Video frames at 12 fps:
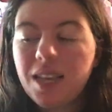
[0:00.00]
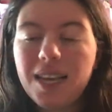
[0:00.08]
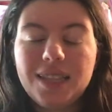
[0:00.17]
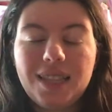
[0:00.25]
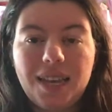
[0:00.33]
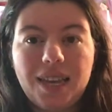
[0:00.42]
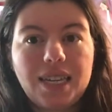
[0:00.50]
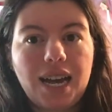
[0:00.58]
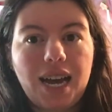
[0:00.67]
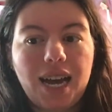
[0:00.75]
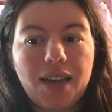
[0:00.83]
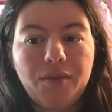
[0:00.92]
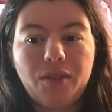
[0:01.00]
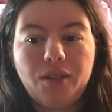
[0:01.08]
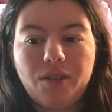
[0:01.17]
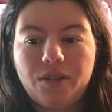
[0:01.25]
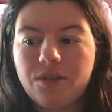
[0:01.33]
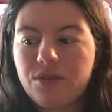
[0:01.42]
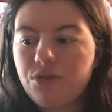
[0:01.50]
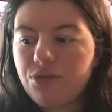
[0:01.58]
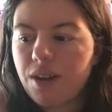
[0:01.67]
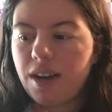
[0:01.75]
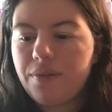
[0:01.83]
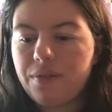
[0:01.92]
And then I will
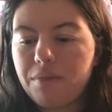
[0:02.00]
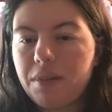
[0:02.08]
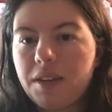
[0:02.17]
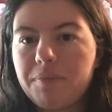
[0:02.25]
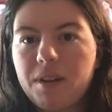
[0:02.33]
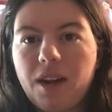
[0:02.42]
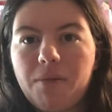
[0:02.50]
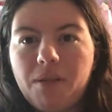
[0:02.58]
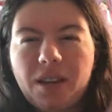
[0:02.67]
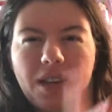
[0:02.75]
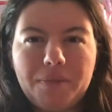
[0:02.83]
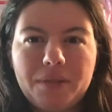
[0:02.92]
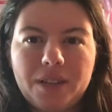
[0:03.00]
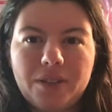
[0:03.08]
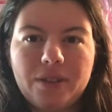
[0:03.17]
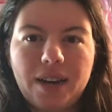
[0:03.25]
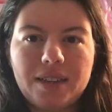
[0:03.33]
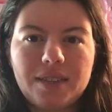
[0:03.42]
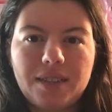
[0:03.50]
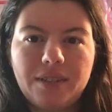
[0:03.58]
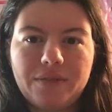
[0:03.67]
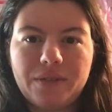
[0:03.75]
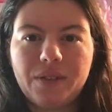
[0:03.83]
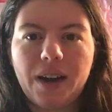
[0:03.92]
try filming, but I'll probably update you guys in
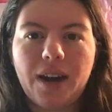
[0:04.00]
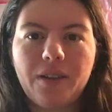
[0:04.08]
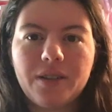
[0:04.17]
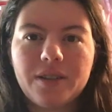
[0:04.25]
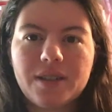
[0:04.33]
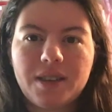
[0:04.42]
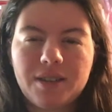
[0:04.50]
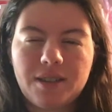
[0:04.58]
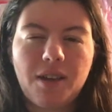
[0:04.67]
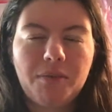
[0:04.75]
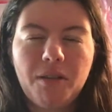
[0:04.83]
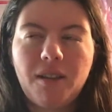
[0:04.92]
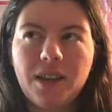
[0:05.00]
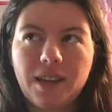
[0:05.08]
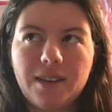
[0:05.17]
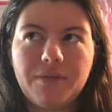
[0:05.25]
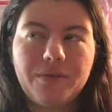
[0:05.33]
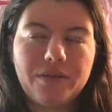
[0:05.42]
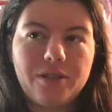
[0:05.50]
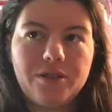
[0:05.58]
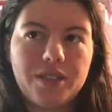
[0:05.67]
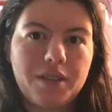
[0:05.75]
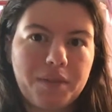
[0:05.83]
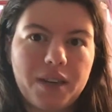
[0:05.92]
a few hours because I'll probably end up
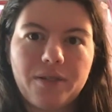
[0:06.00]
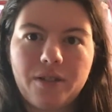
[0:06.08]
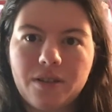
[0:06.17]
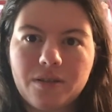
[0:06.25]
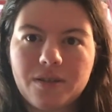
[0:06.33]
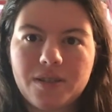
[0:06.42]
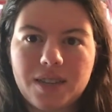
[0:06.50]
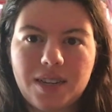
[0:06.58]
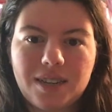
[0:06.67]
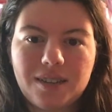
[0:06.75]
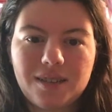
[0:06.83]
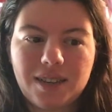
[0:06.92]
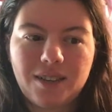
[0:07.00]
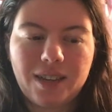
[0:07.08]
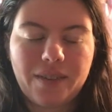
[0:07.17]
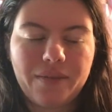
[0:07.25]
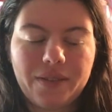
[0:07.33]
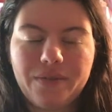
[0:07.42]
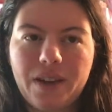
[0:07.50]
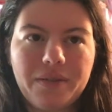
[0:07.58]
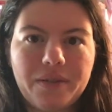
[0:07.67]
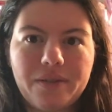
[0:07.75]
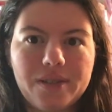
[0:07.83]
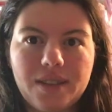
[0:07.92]
finishing the Bane Chronicles today because I only have like five
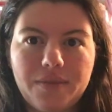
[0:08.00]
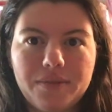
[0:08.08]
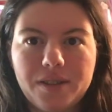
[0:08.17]
hours left.